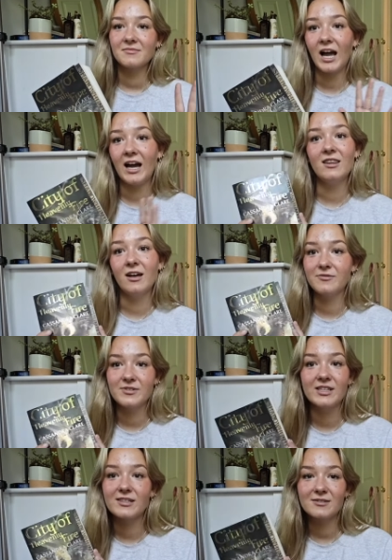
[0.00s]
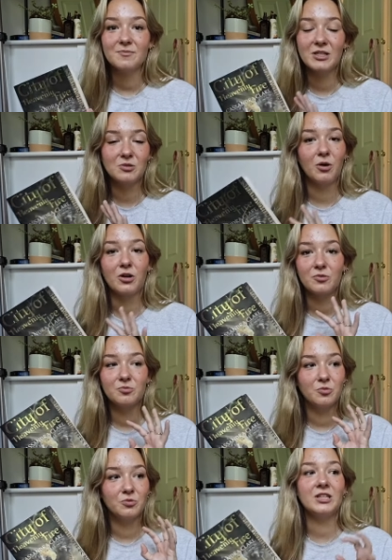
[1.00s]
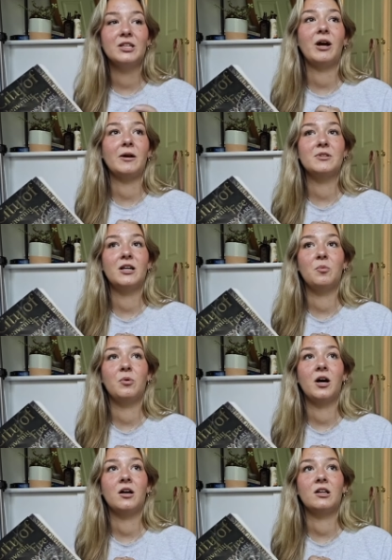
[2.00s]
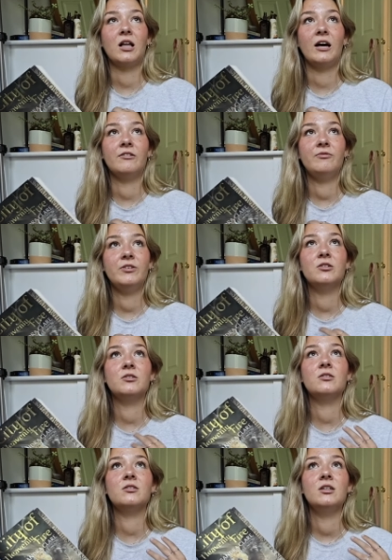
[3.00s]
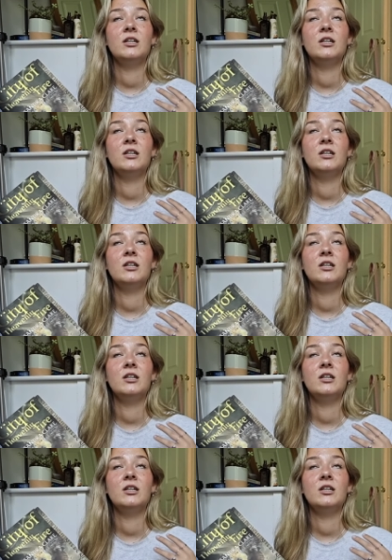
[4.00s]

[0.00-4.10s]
I loved this. This book really wrapped it up well. I feel